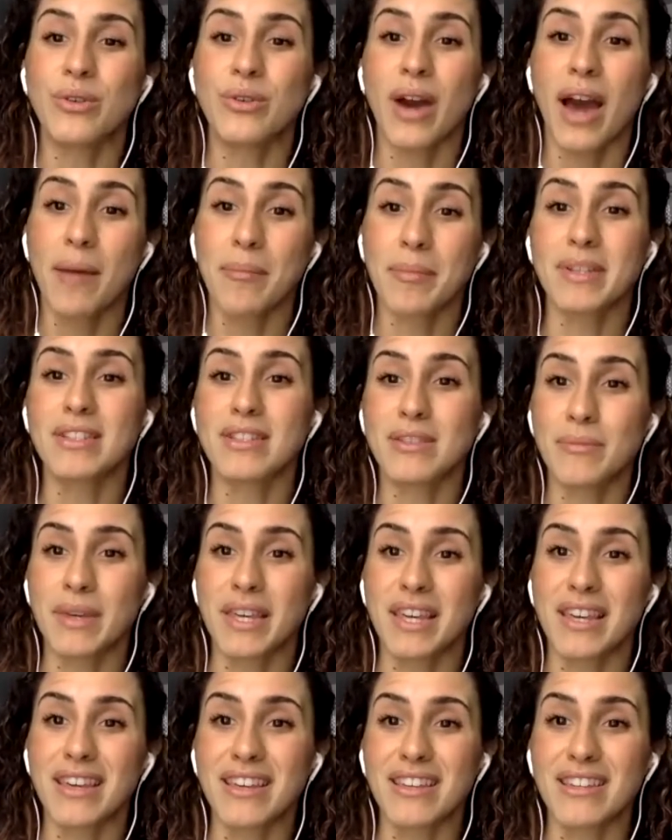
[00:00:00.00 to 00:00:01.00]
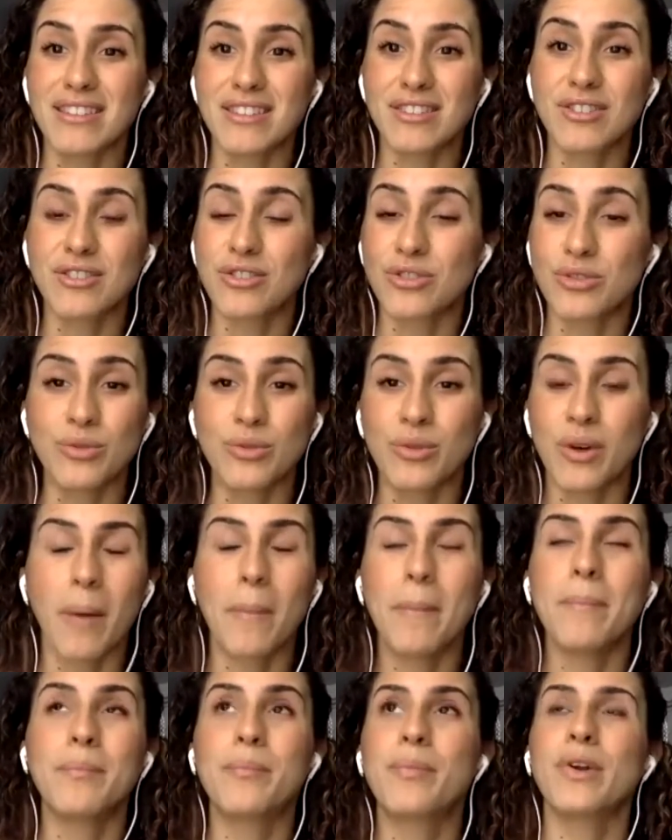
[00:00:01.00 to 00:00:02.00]
happen to be two
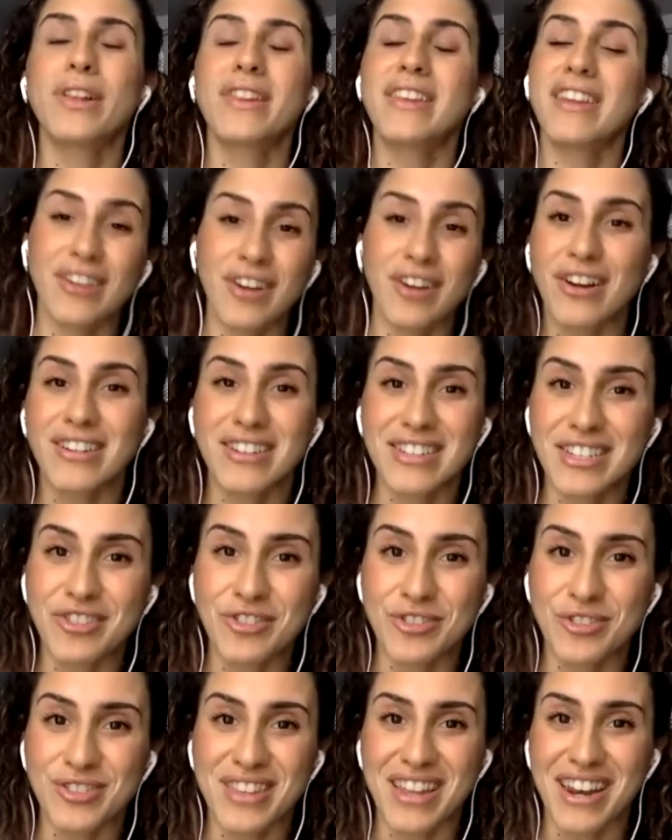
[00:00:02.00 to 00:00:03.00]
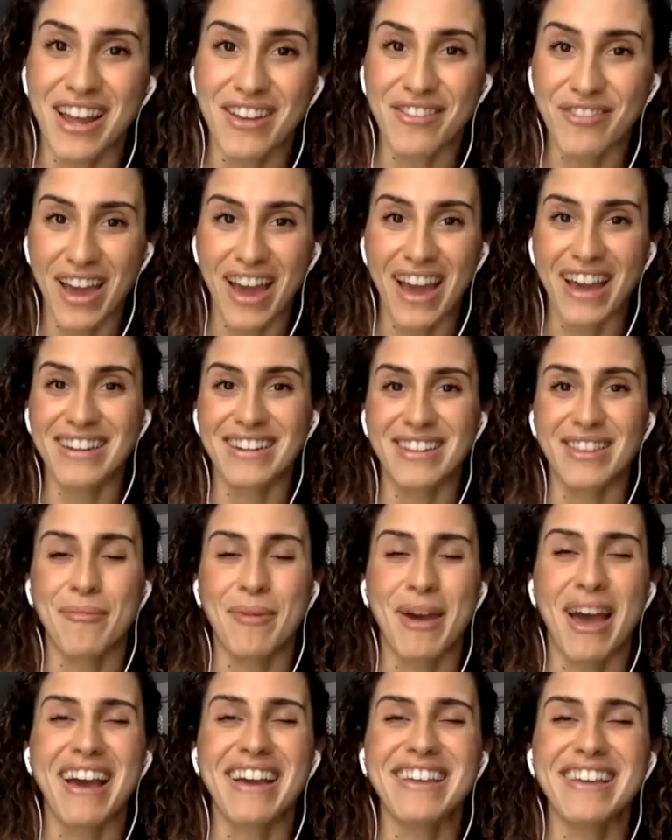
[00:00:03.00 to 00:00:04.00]
brilliant art teachers that I've had in the
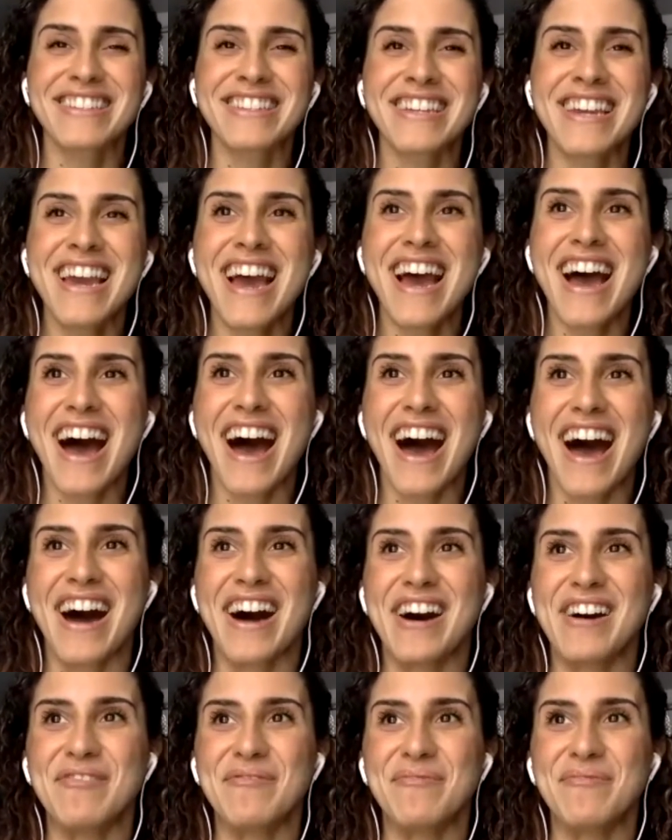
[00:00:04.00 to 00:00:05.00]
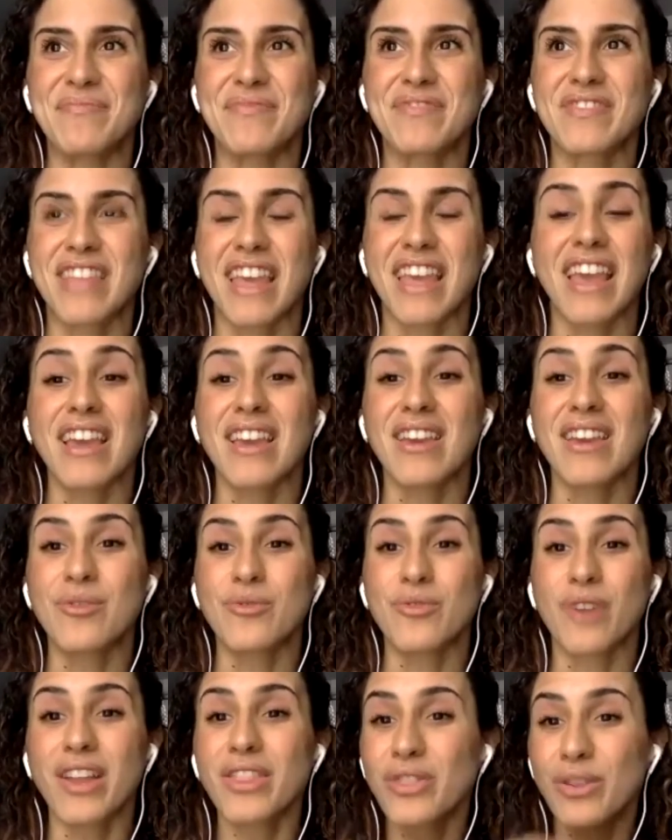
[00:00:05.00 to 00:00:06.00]
past, they
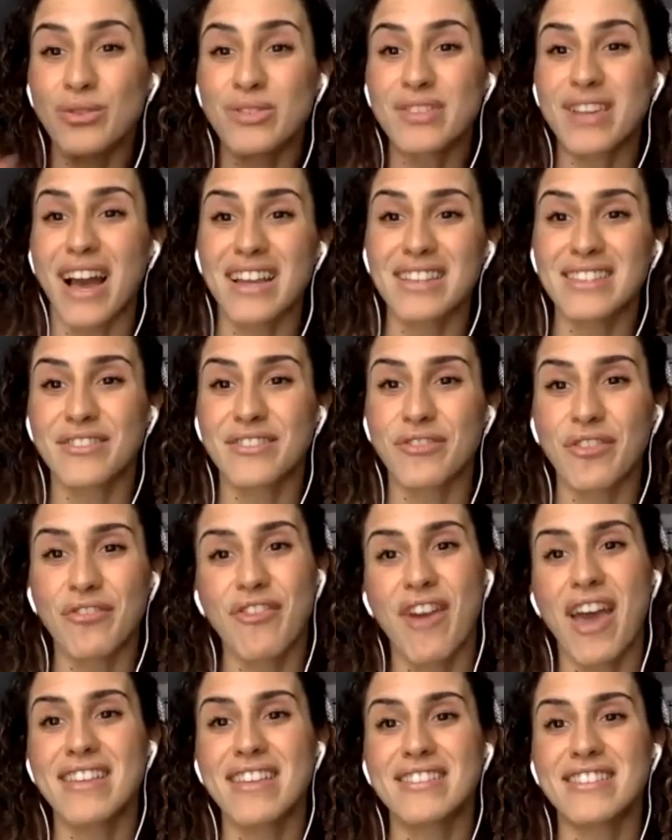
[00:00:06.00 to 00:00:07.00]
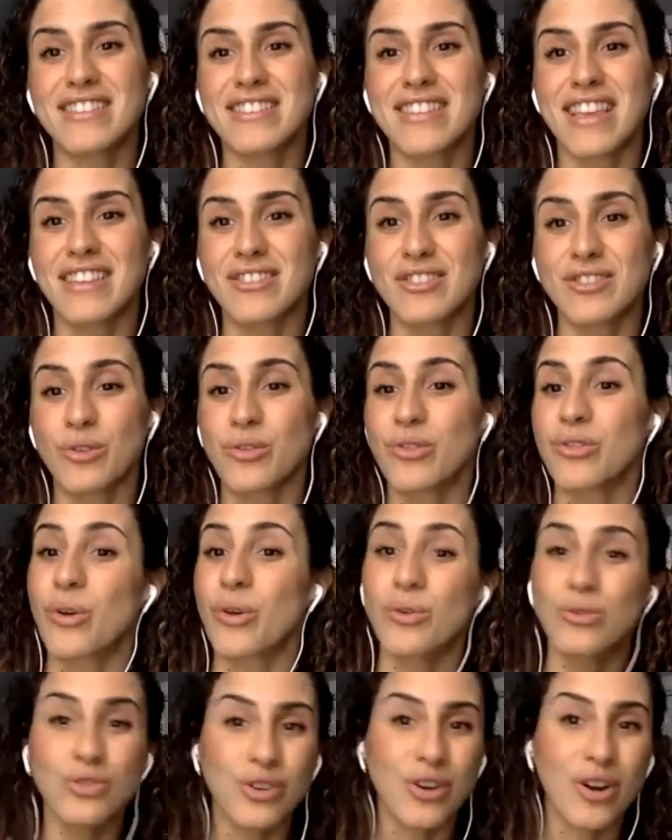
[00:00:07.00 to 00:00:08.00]
run those kinds of events. And so
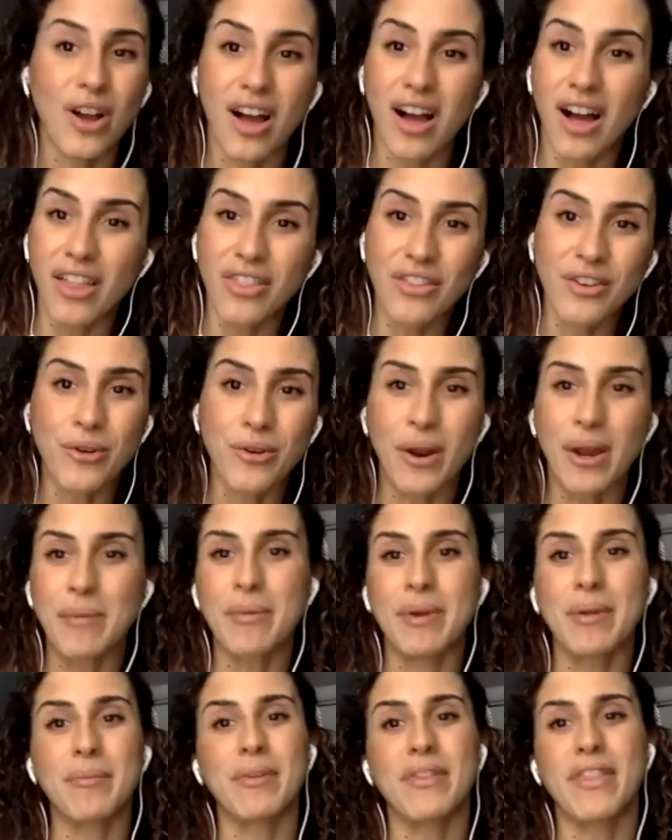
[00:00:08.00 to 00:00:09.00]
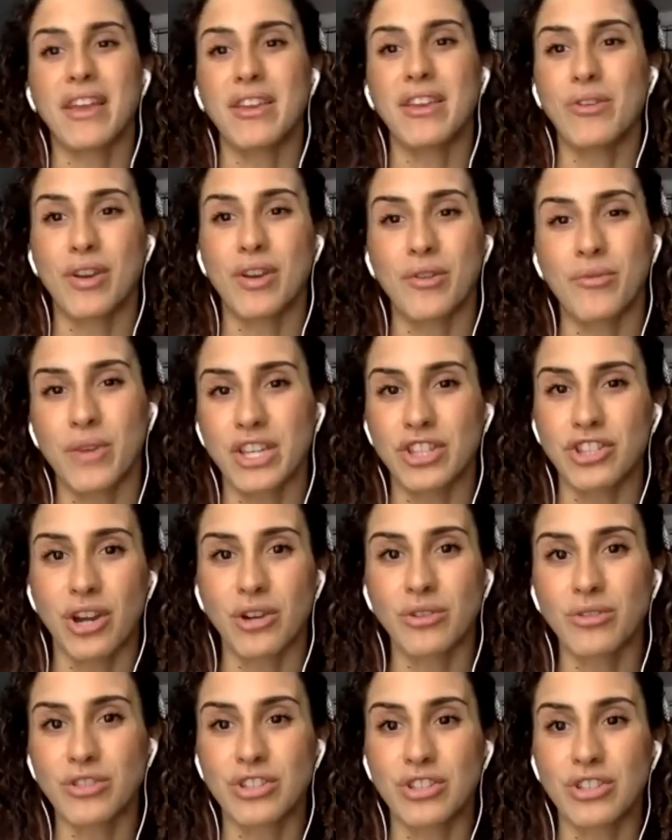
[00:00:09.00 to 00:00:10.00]
those are other great people that you can reach
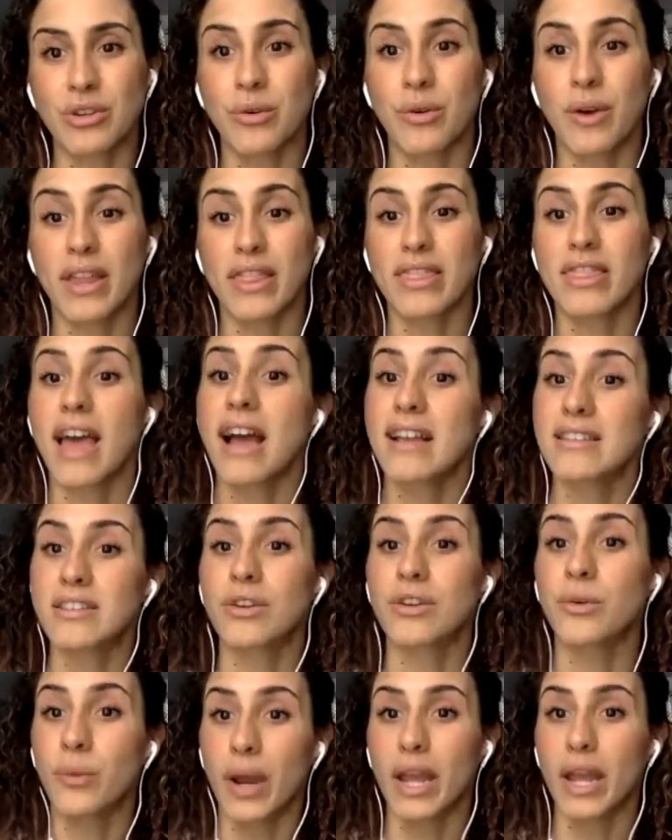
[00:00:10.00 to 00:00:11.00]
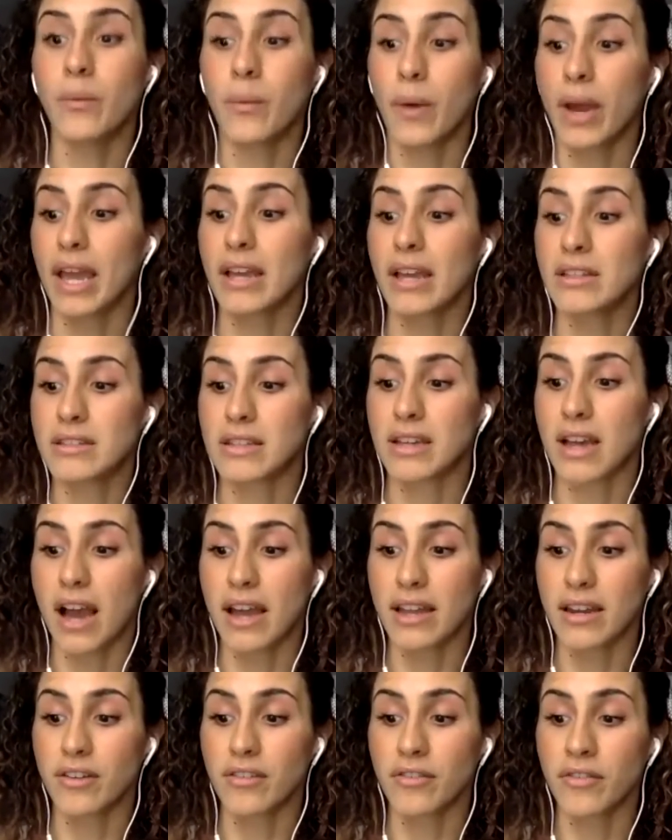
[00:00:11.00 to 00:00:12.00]
out to. And that's a great way to
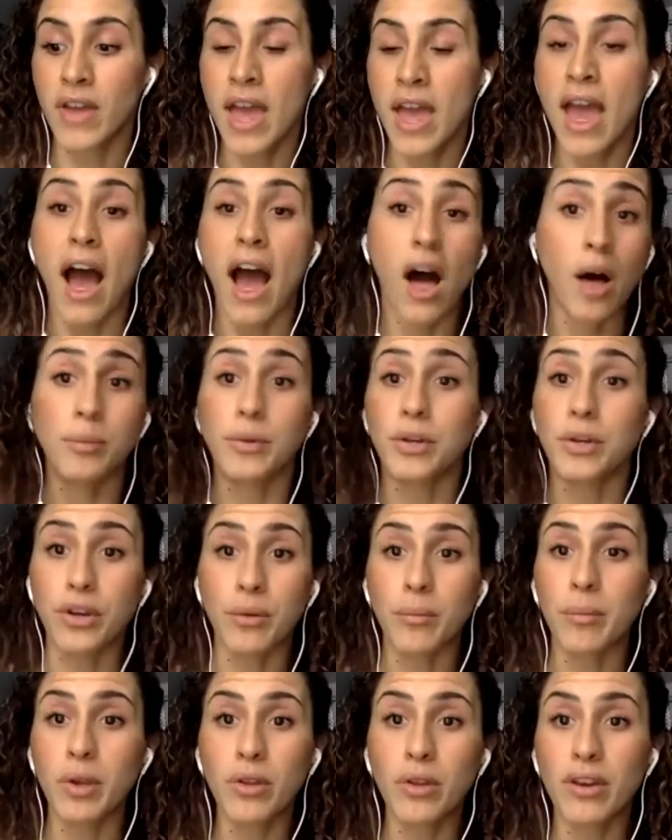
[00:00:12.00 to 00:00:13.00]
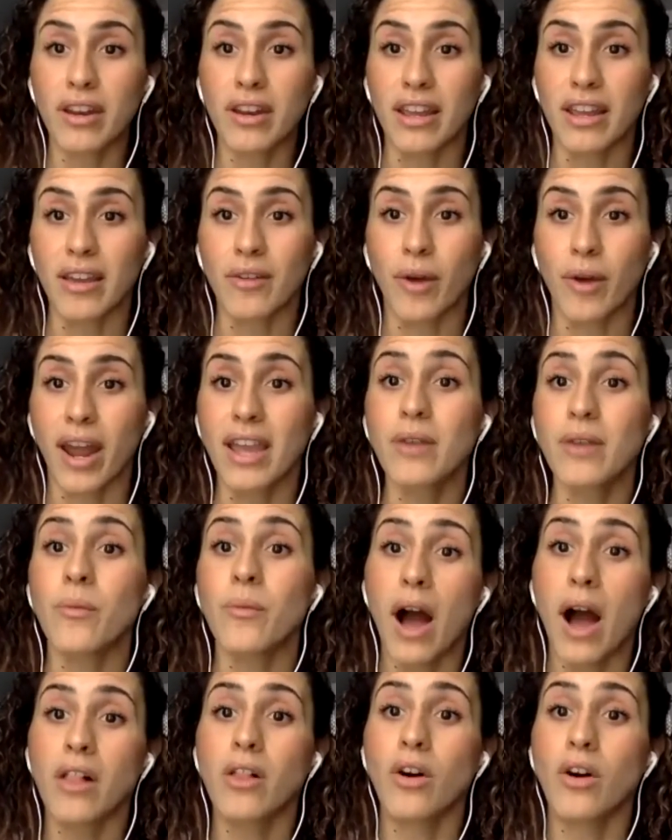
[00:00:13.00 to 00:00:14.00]
kind of help your community, right?
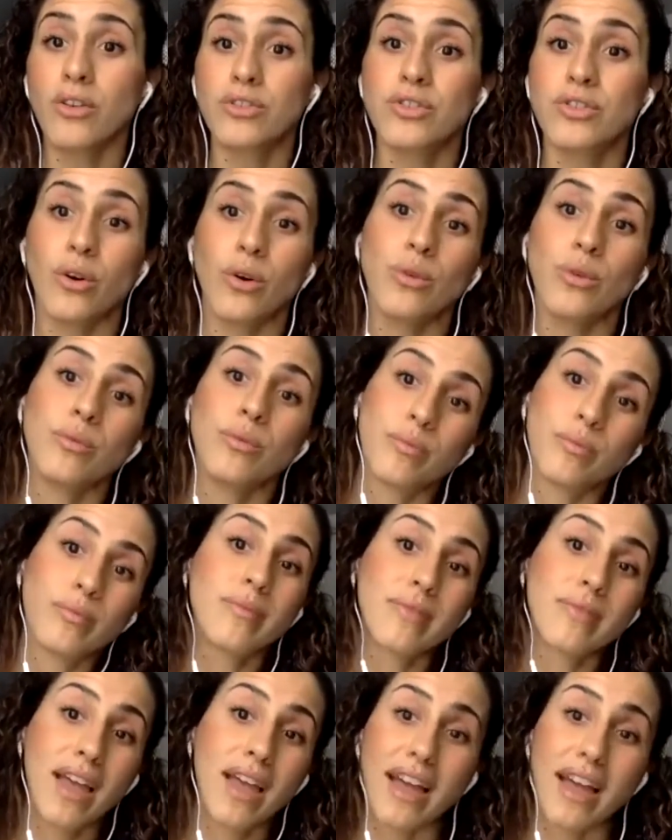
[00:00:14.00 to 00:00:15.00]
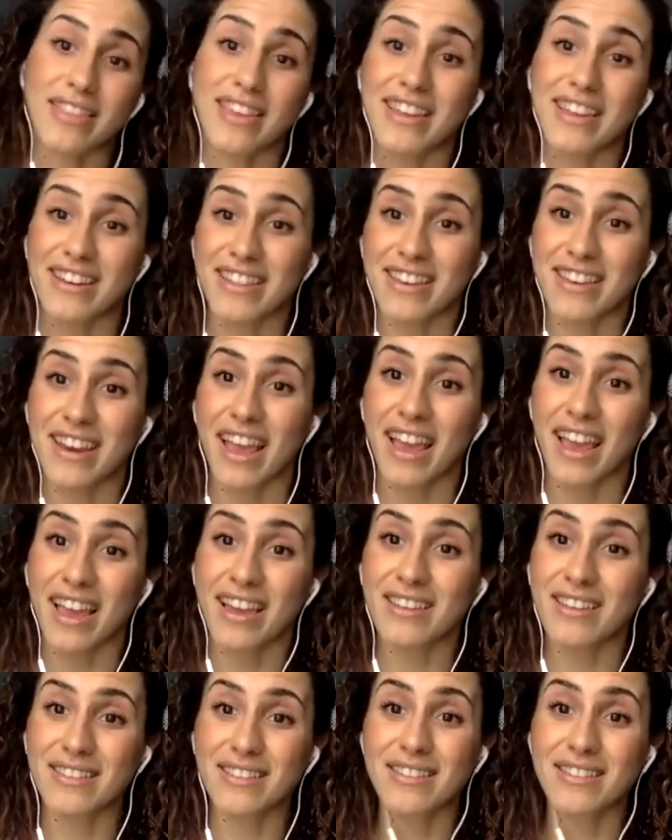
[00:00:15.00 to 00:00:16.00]
While also at the end of the
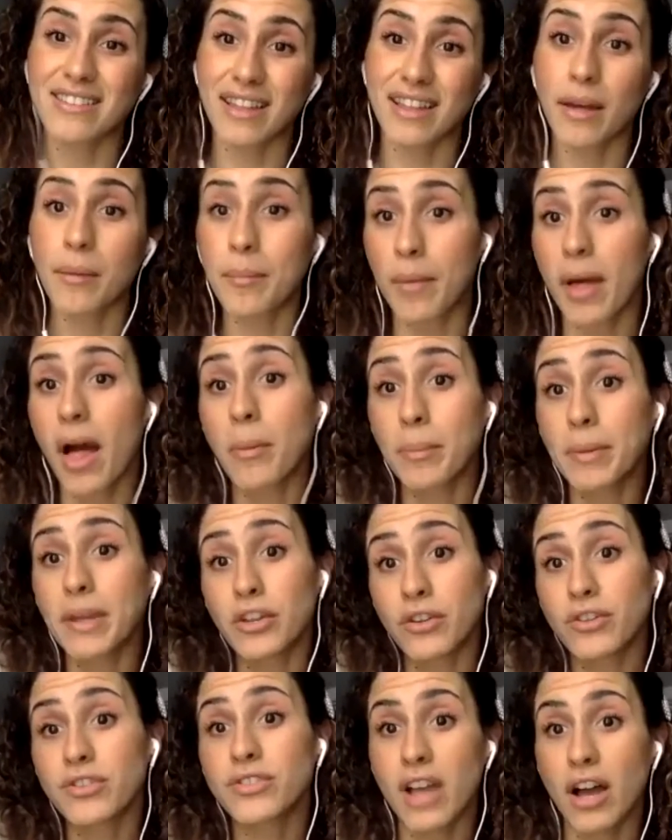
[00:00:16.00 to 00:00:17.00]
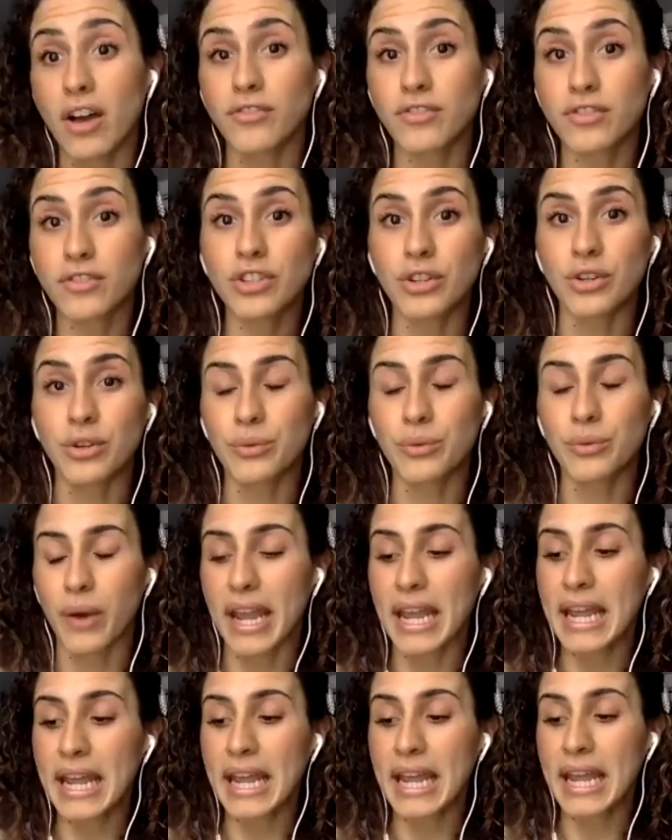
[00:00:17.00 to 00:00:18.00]
day, helping yourself too, right?